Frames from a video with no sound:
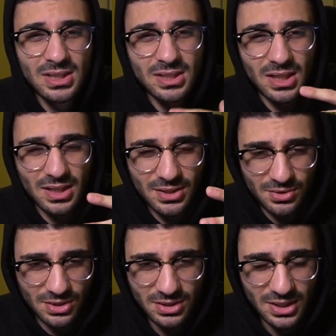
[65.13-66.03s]
that you
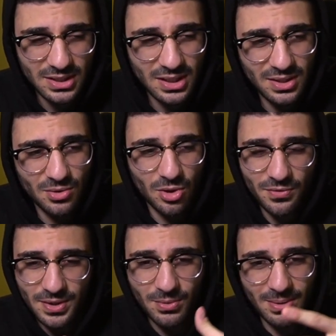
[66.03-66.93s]
can click on, or if
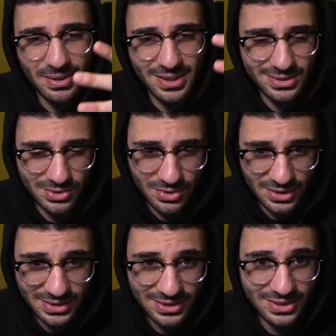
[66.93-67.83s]
they want to make it so you
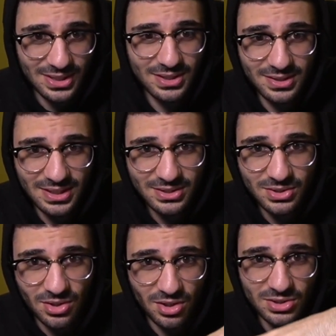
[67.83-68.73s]
can see the
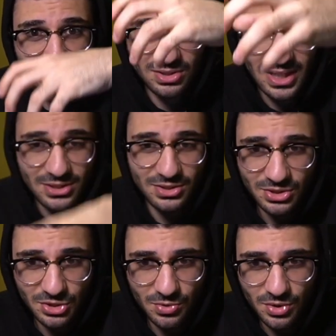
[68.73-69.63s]

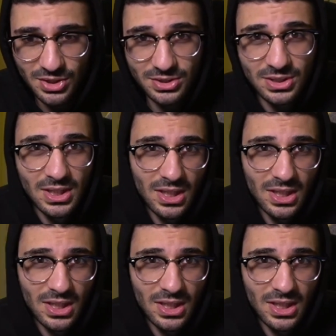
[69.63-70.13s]
discards/destroys,